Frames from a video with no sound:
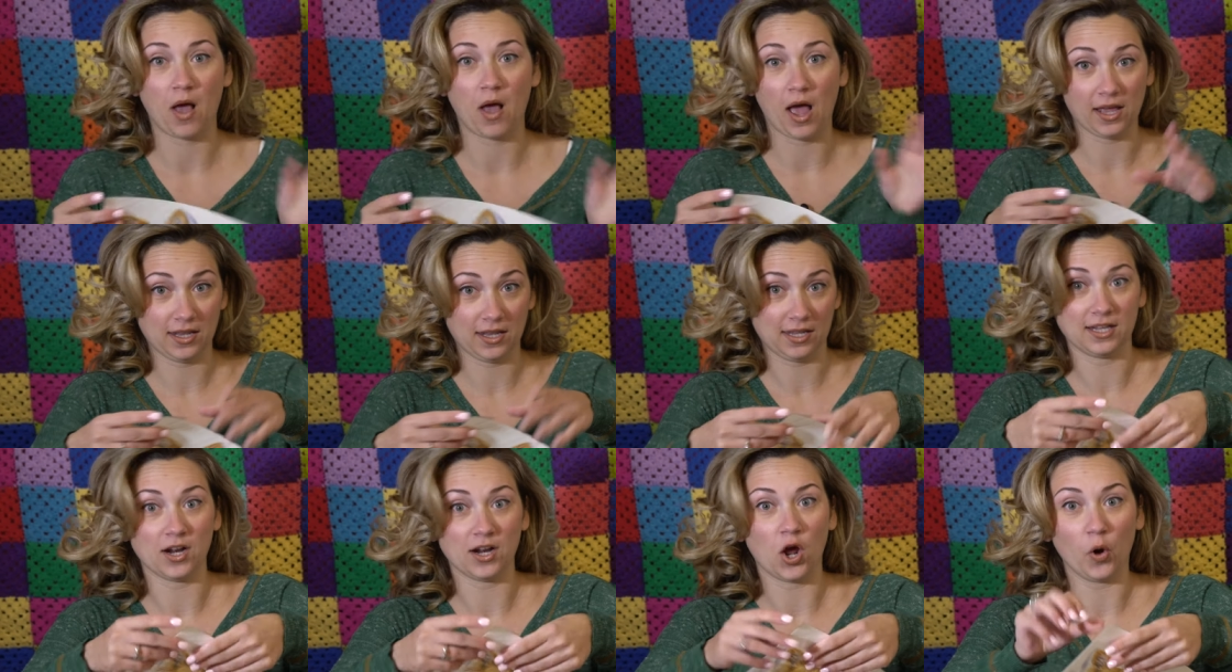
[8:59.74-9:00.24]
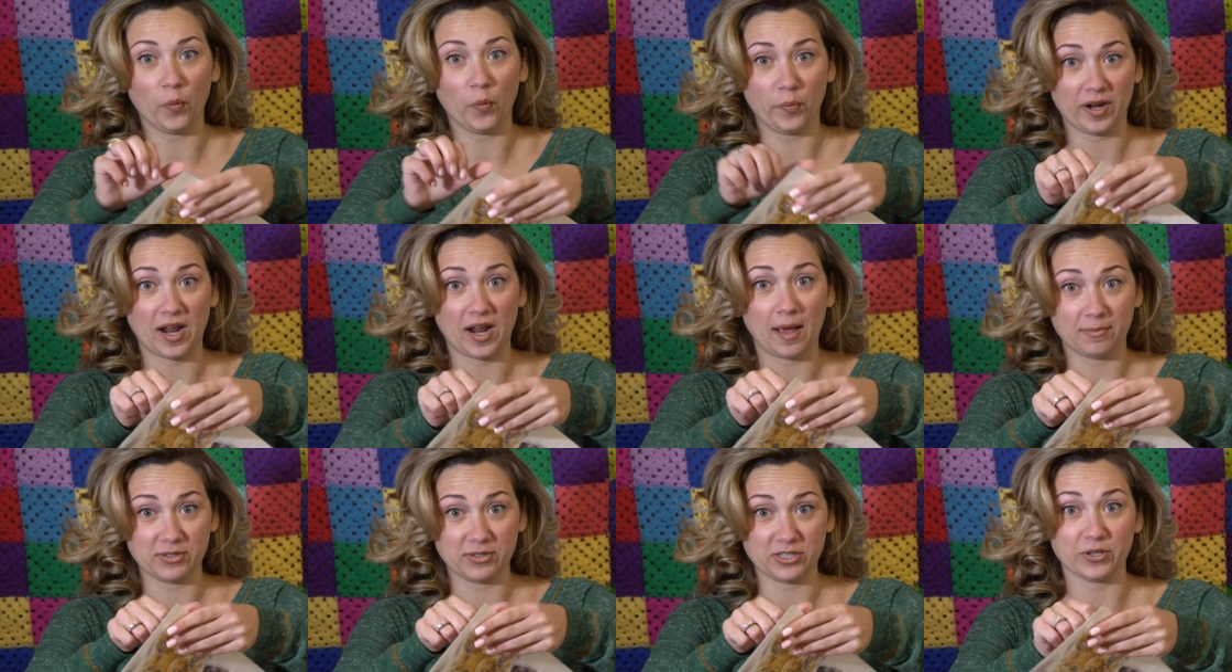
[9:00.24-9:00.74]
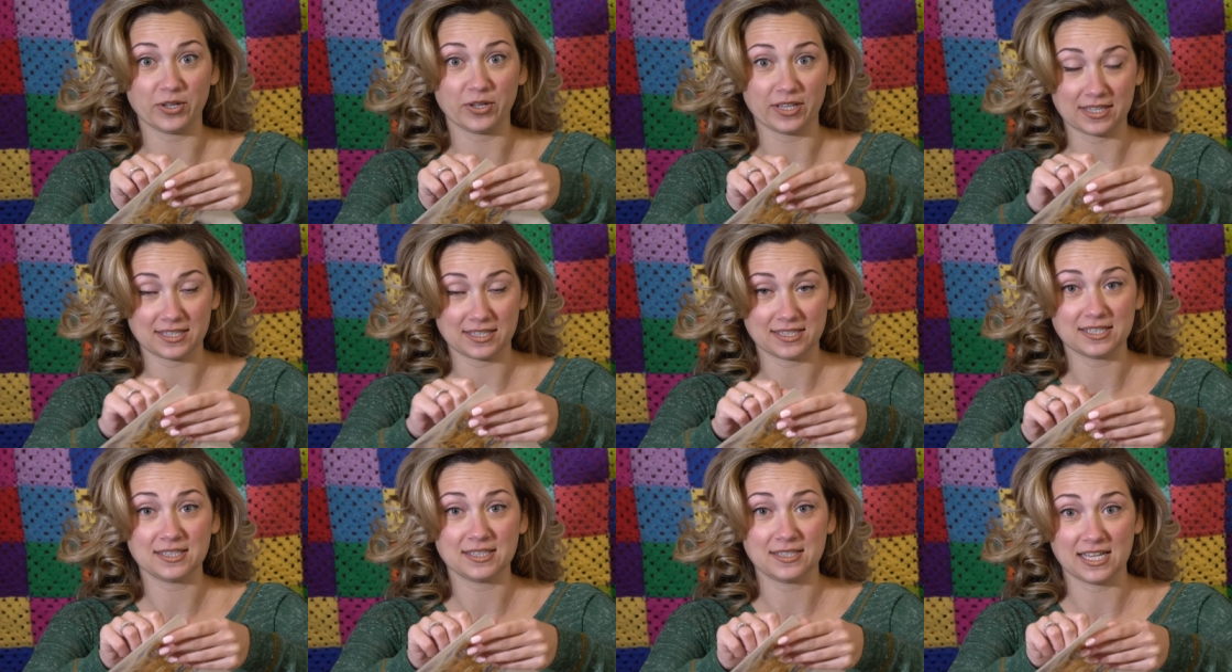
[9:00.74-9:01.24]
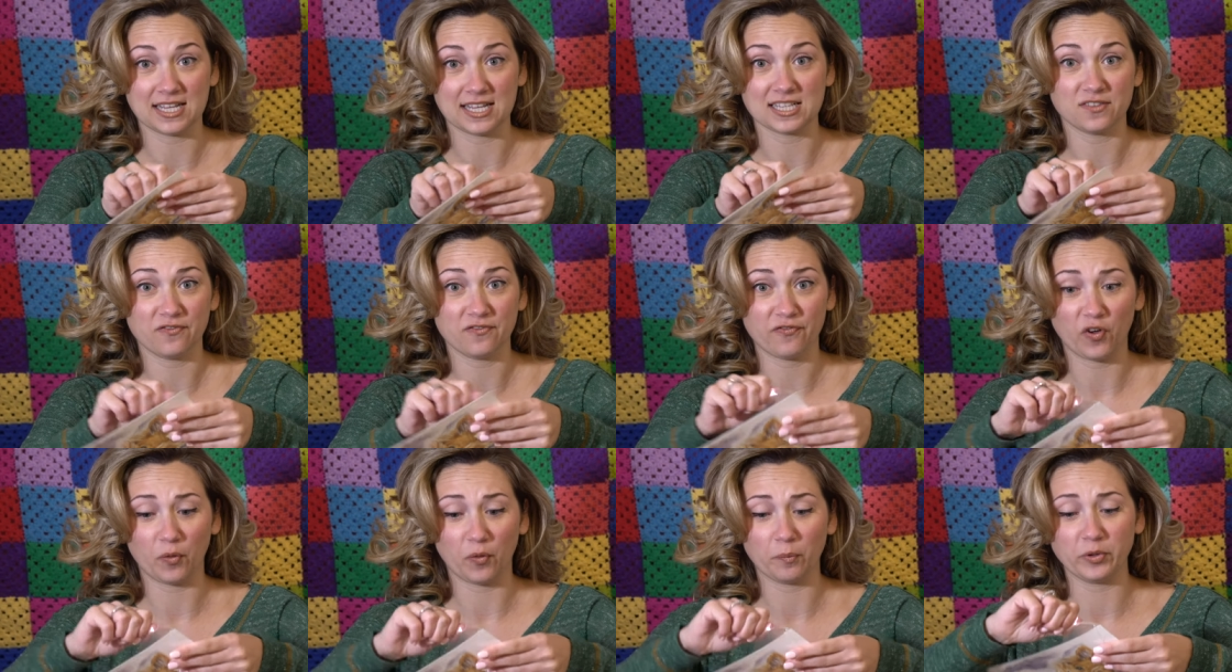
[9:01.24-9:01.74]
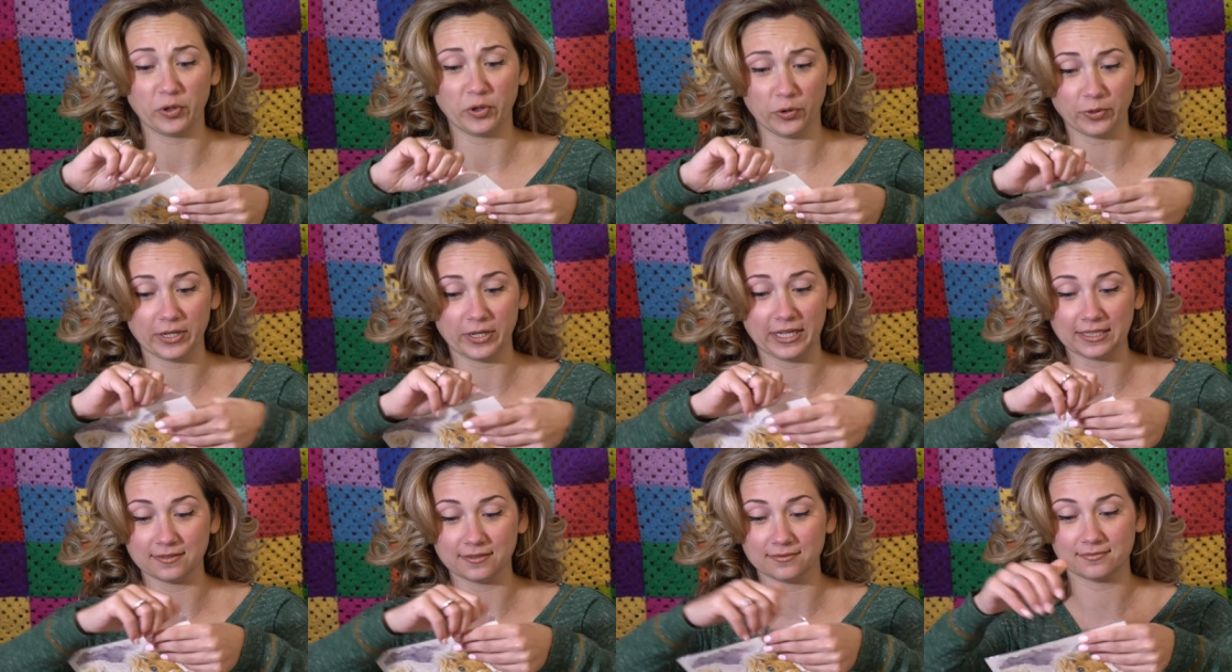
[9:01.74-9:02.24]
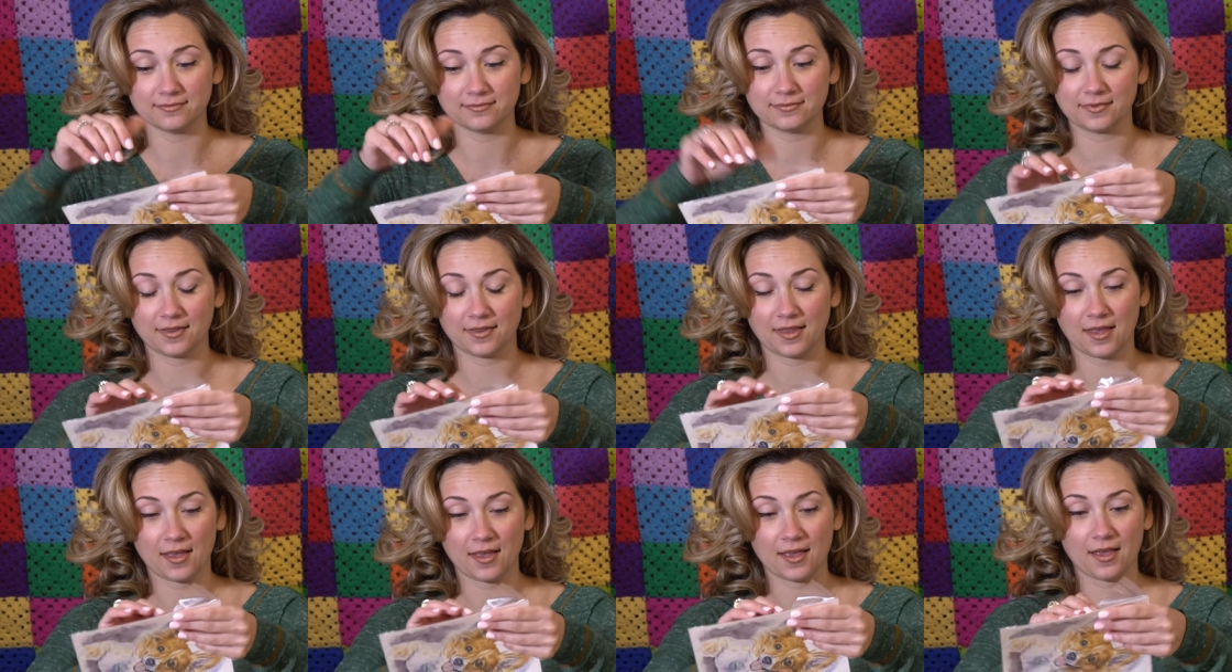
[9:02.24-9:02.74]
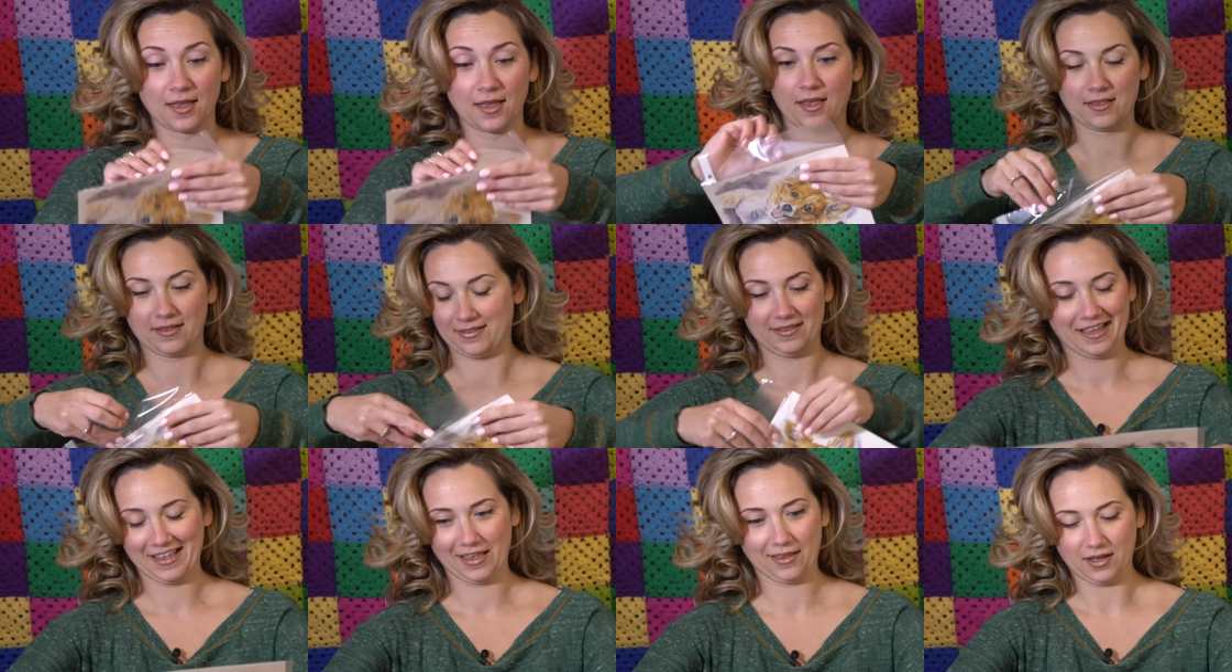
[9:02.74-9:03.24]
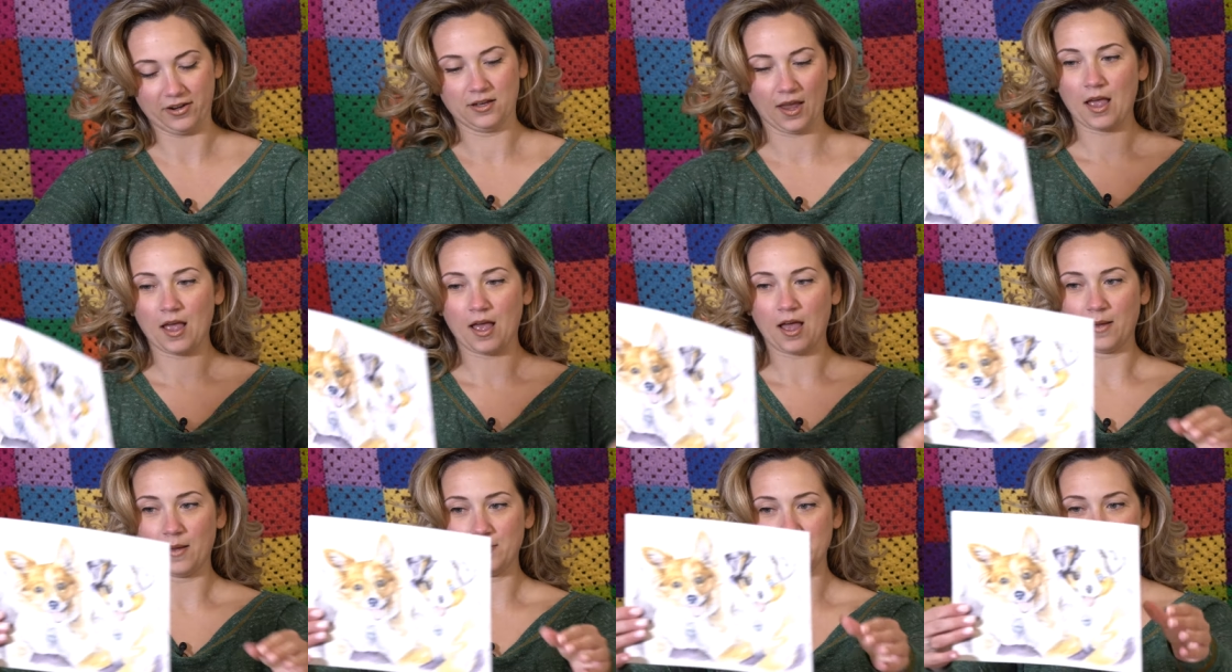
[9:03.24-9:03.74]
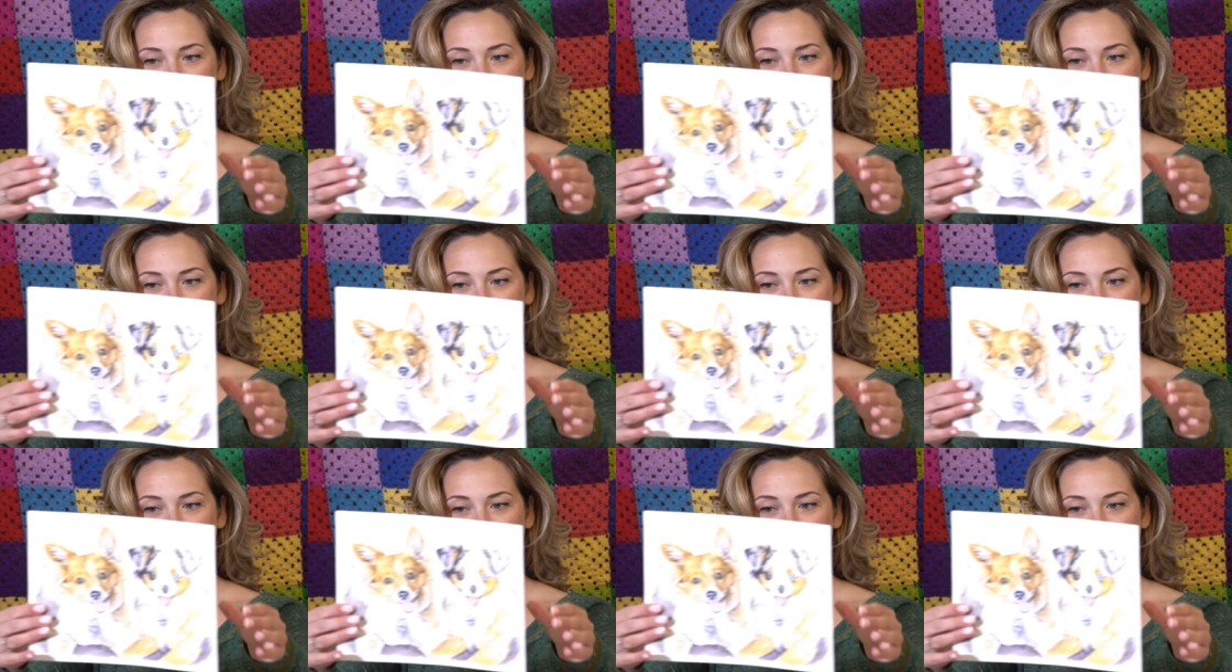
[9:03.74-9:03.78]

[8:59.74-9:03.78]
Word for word: I need to open up so you can see its full beauty. I'm